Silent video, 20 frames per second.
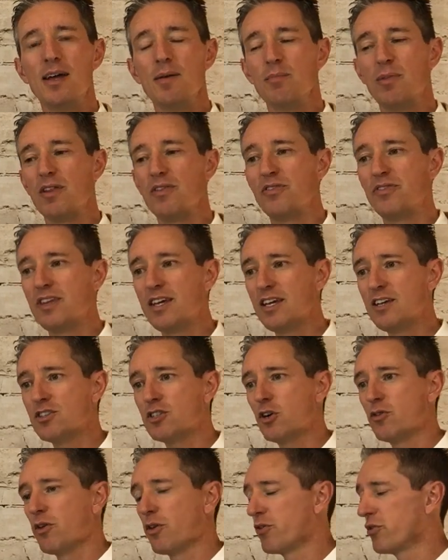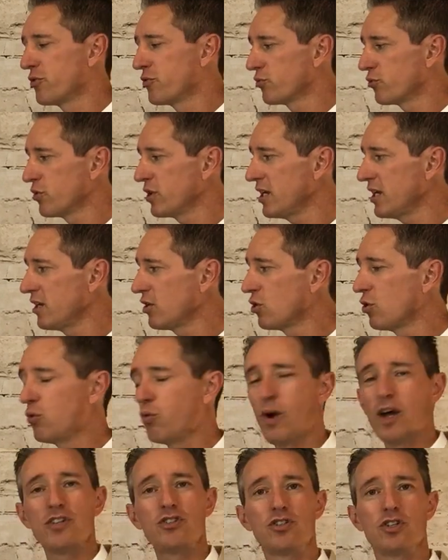But these are the three
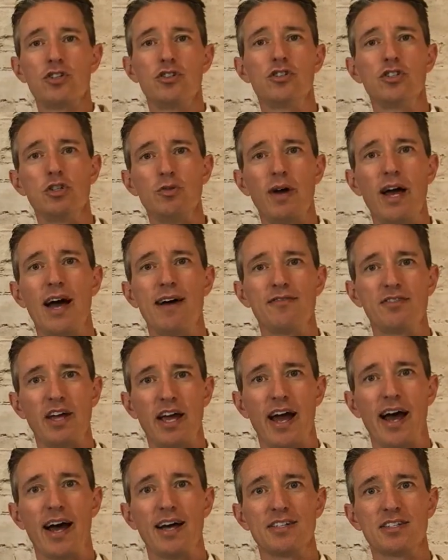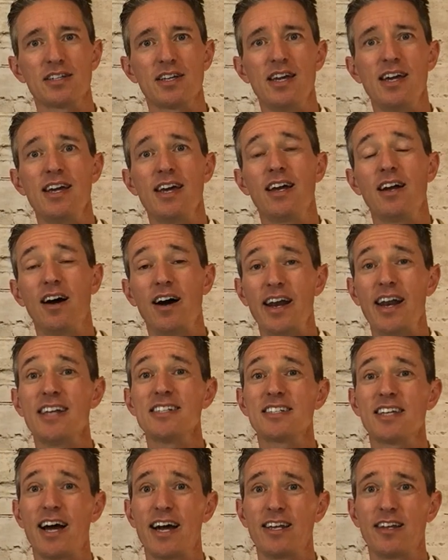questions you have to ask, and HUD
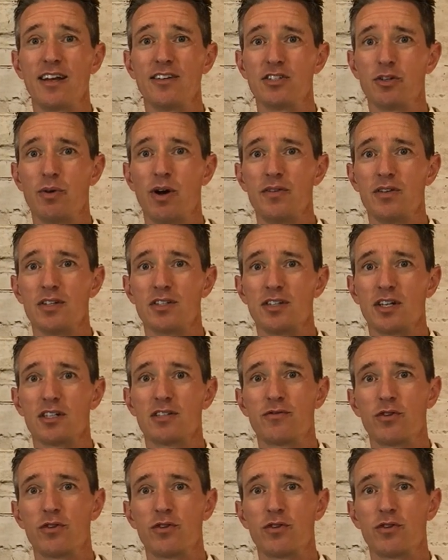has guidelines around these things.